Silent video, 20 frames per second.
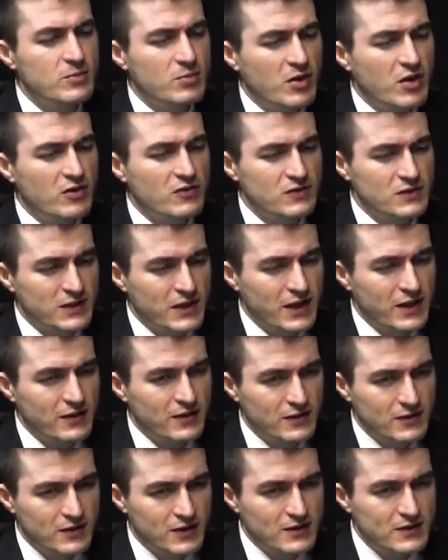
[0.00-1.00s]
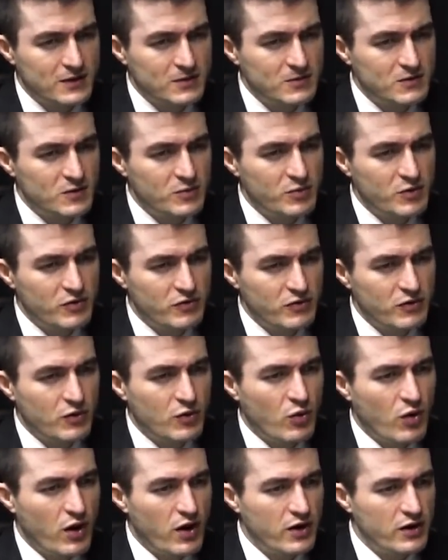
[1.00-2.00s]
amount of scaling that seems to be
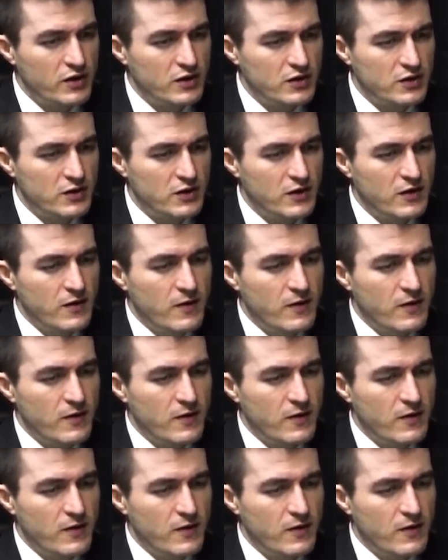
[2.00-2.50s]
required